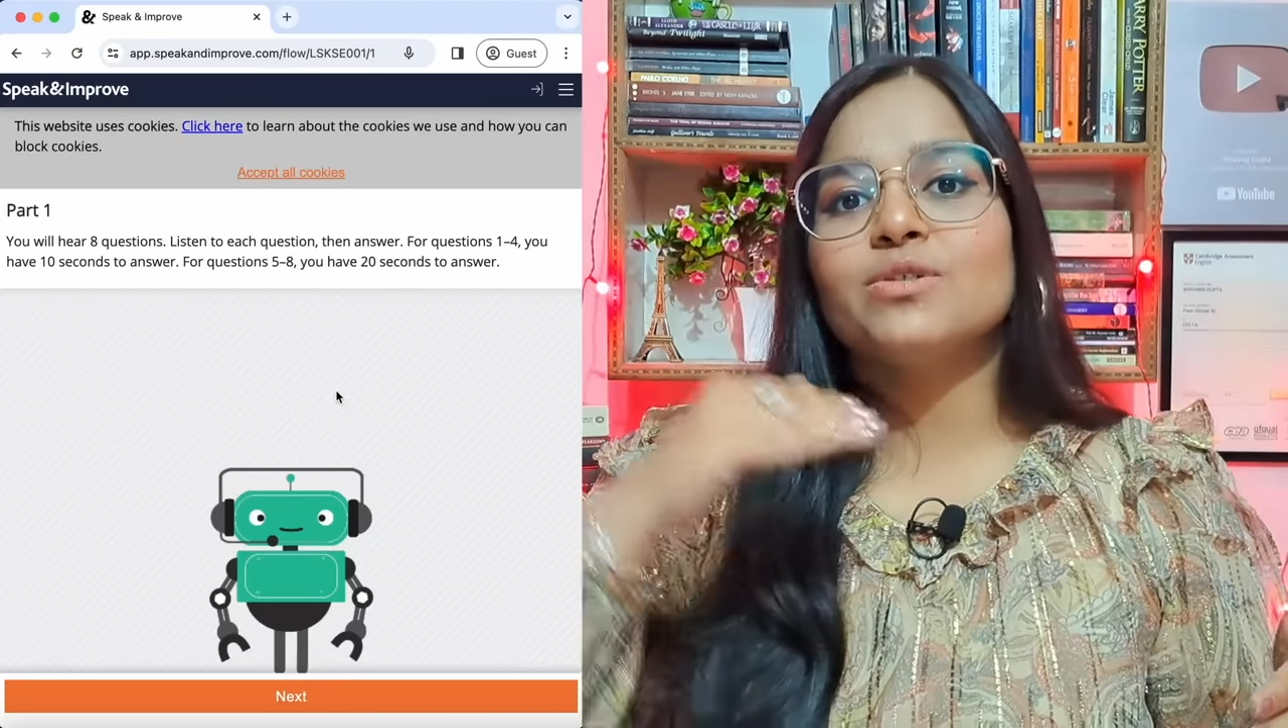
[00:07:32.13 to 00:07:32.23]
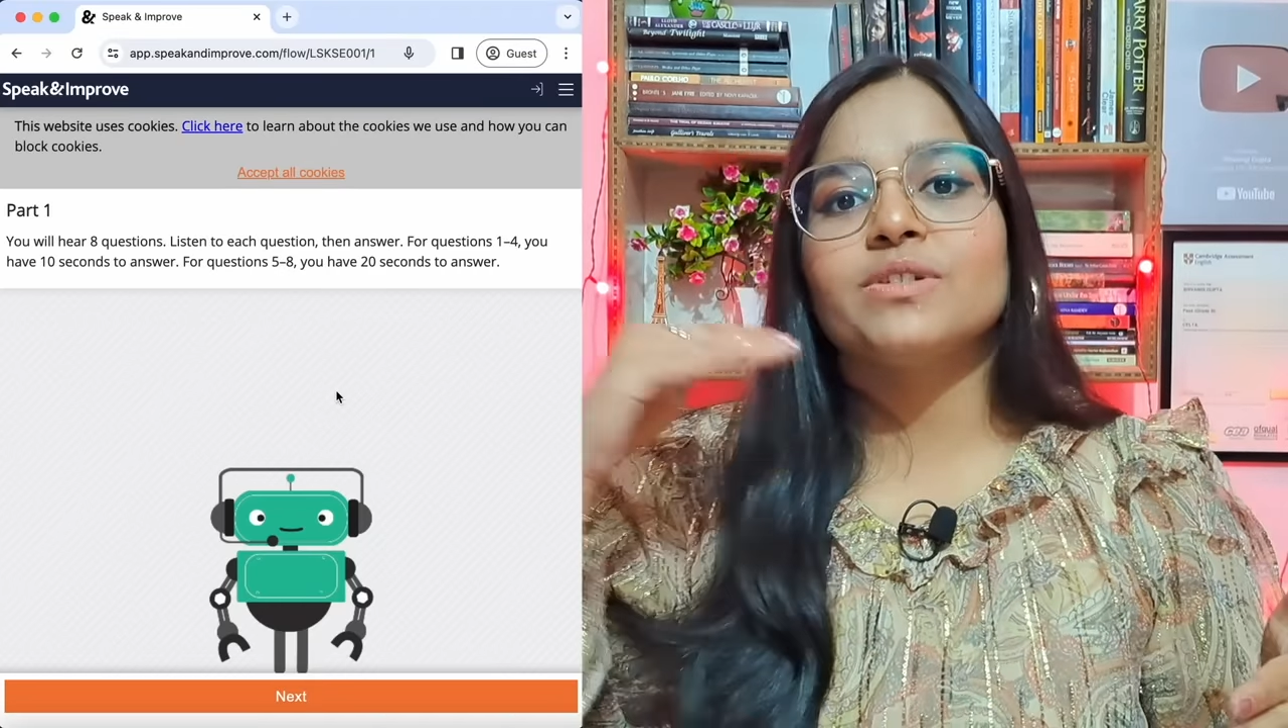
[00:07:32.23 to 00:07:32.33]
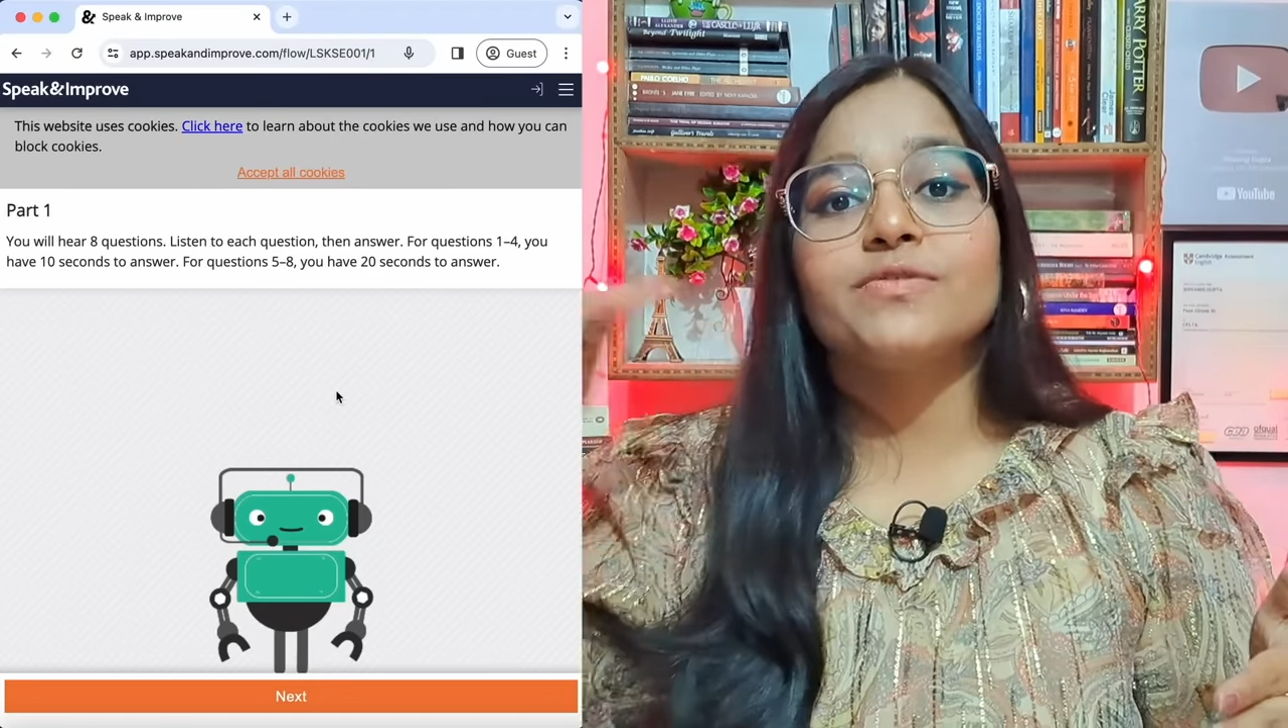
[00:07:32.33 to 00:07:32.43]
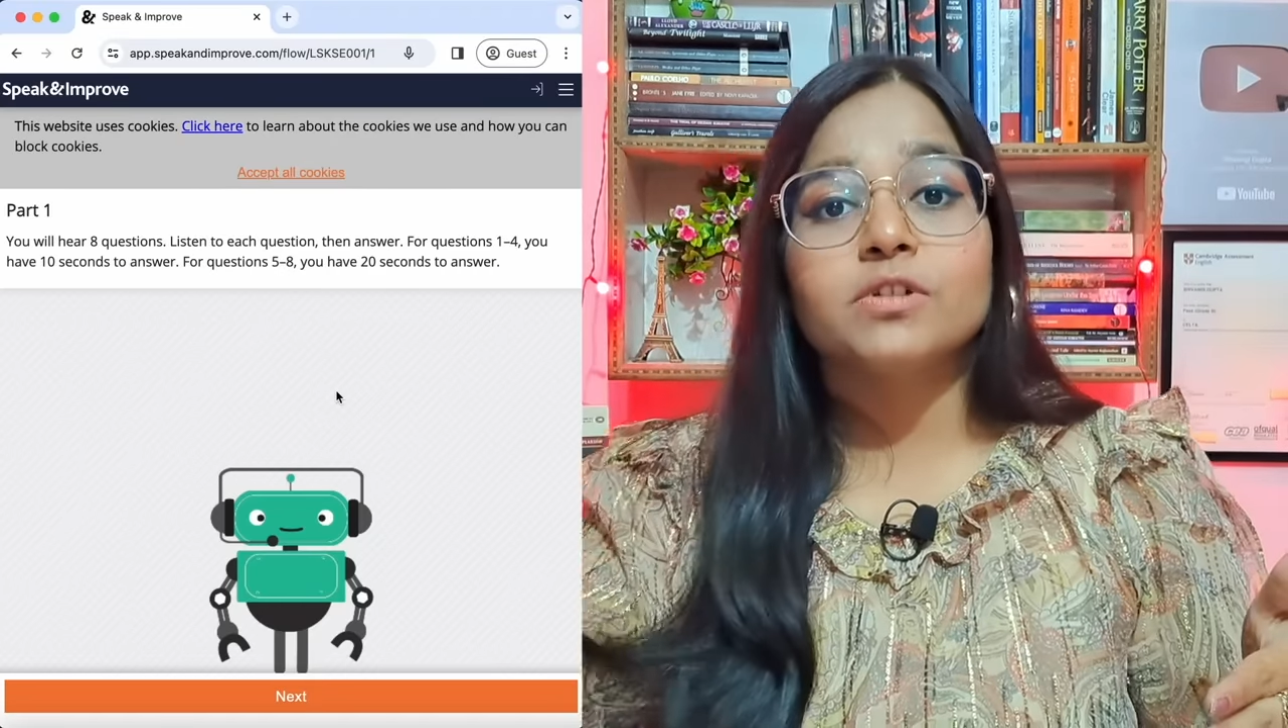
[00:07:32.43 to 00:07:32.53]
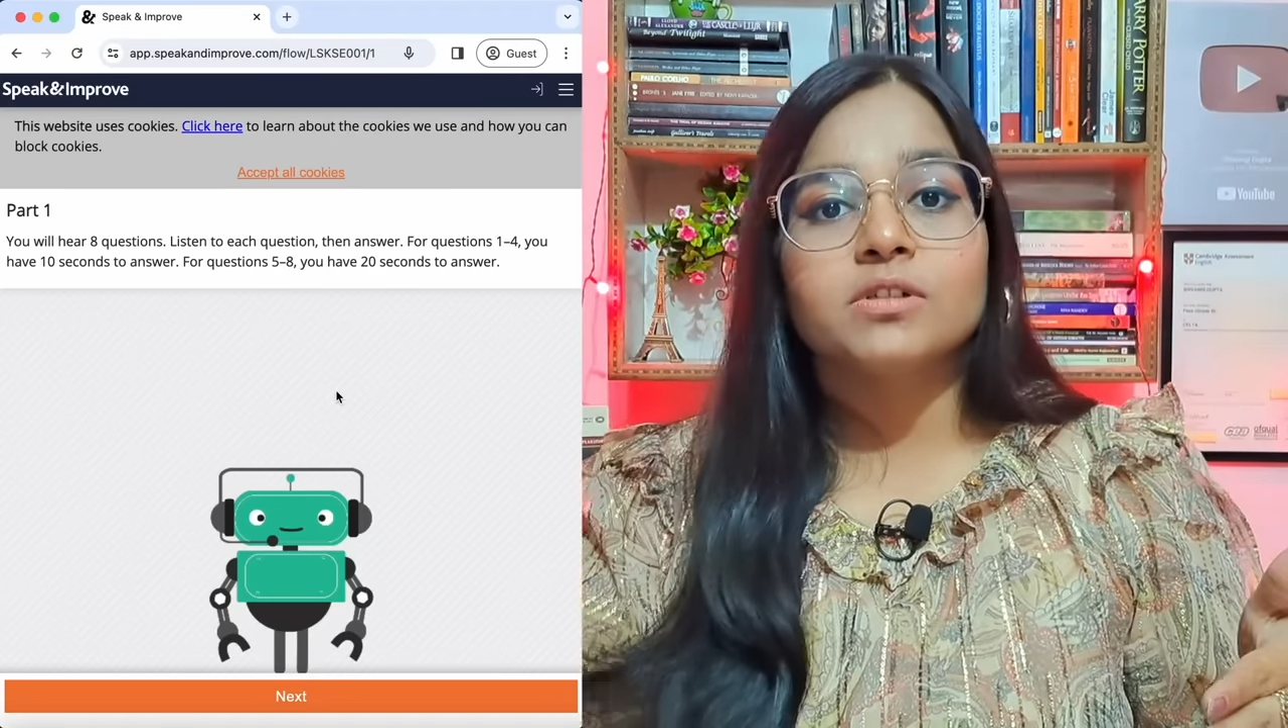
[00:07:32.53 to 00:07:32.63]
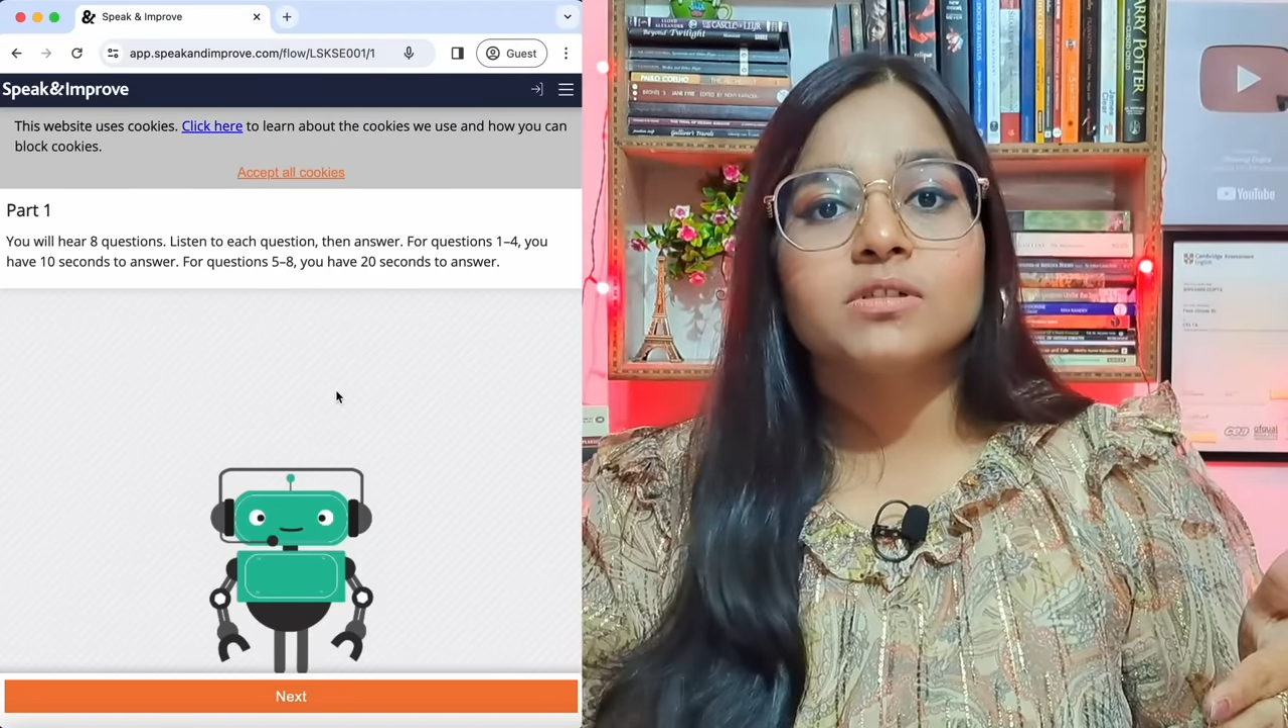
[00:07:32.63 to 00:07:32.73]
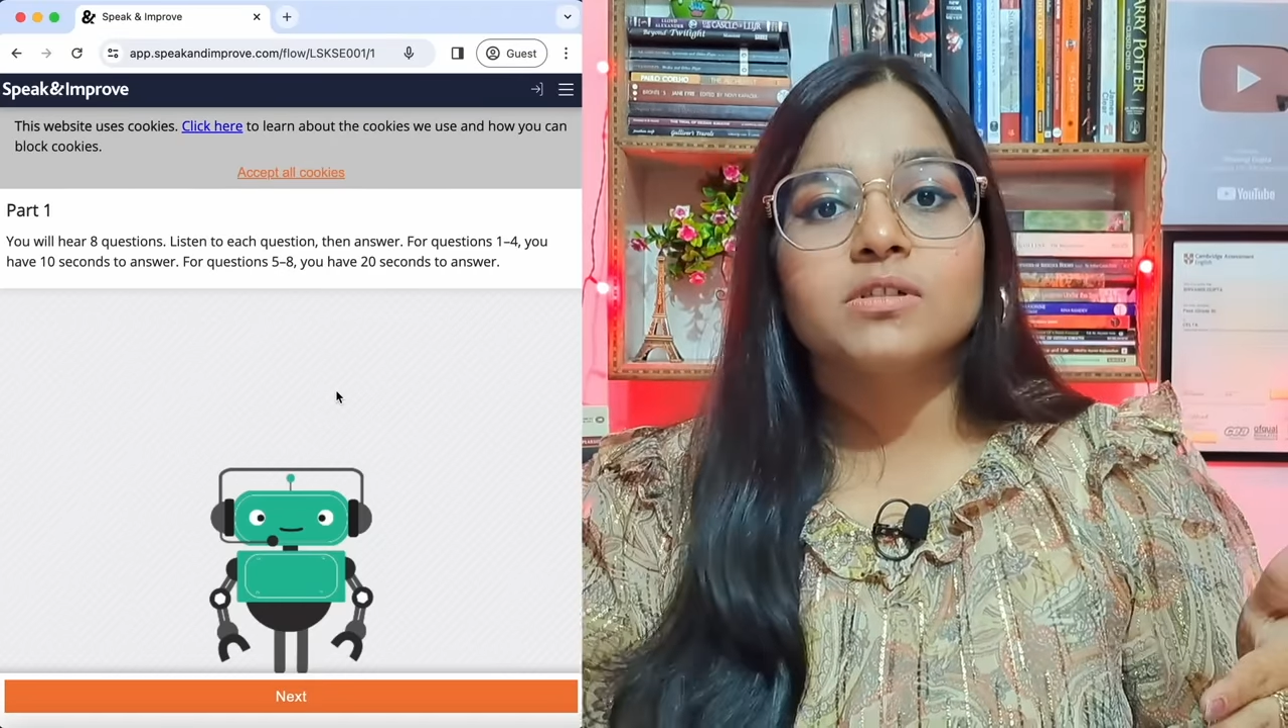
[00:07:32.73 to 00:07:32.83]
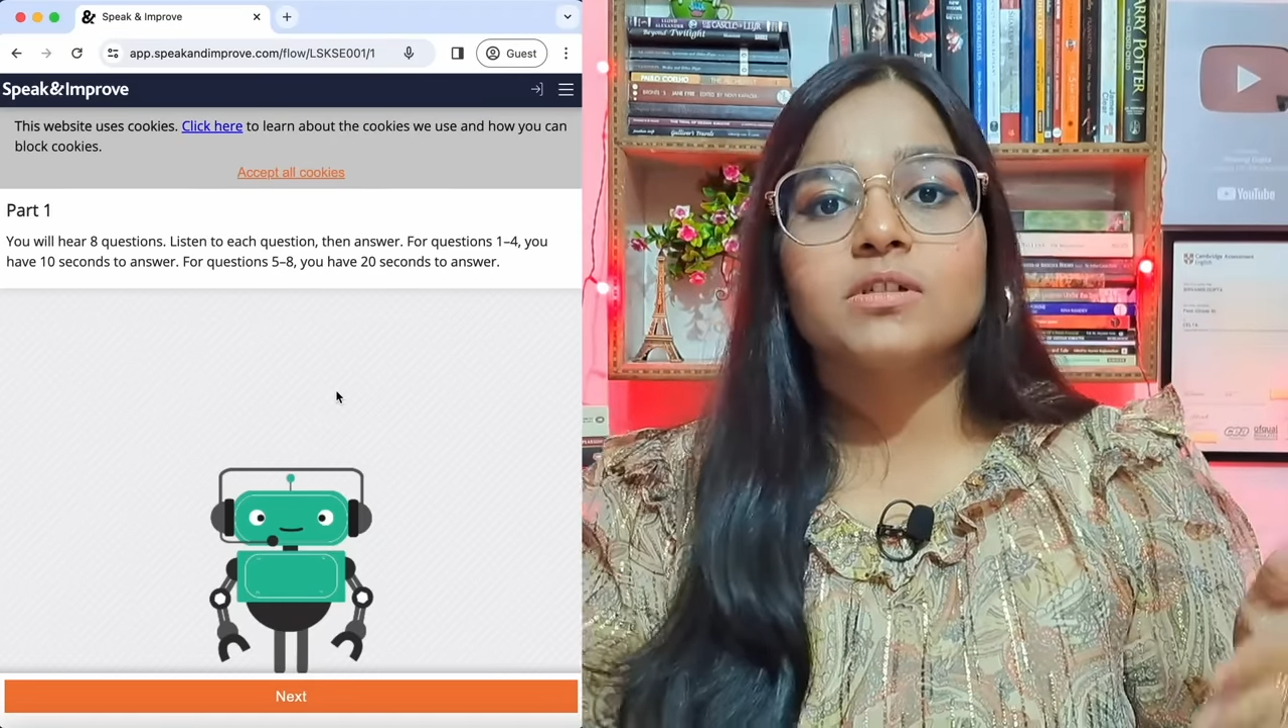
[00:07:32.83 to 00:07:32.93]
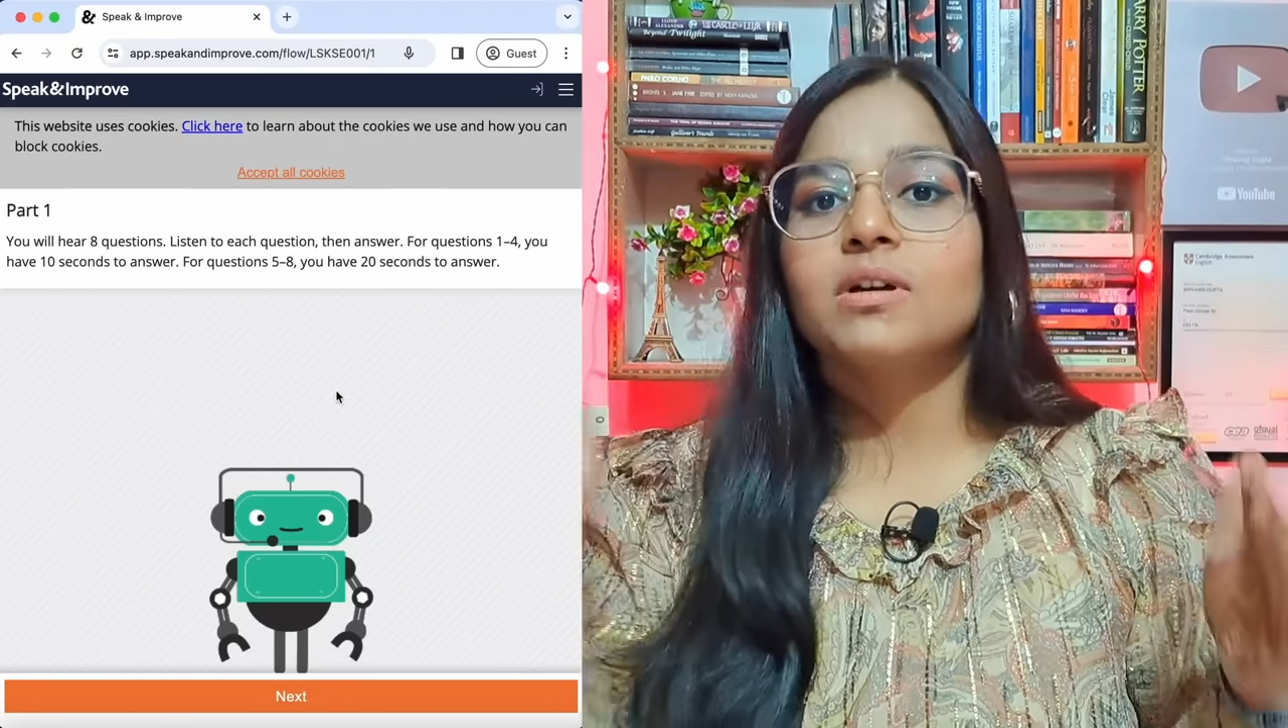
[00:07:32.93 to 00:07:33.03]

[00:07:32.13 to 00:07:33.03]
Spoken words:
difficult.